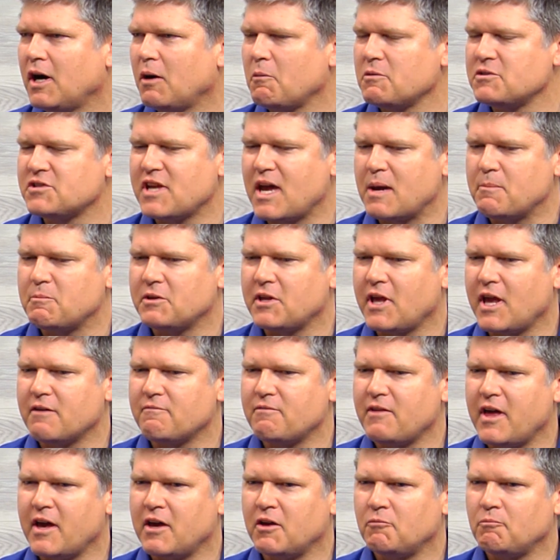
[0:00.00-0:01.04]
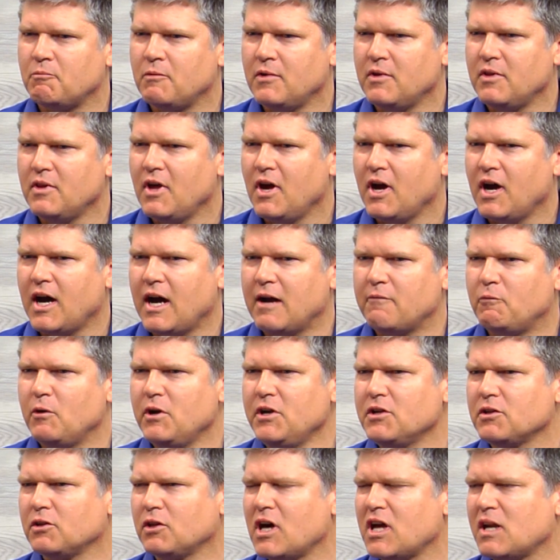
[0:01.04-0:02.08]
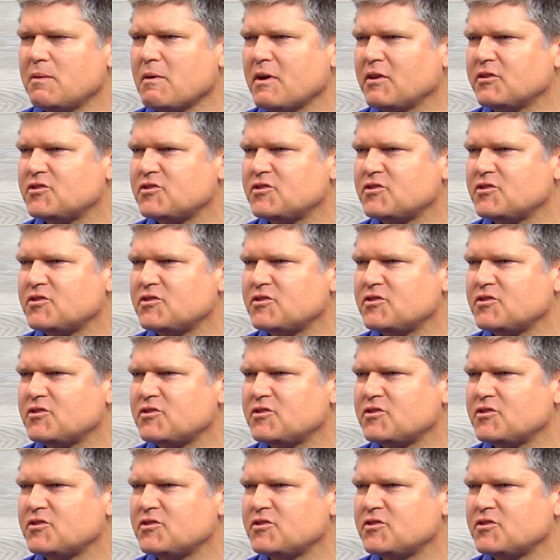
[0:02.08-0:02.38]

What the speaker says: Always happy to have that. I've written a lot about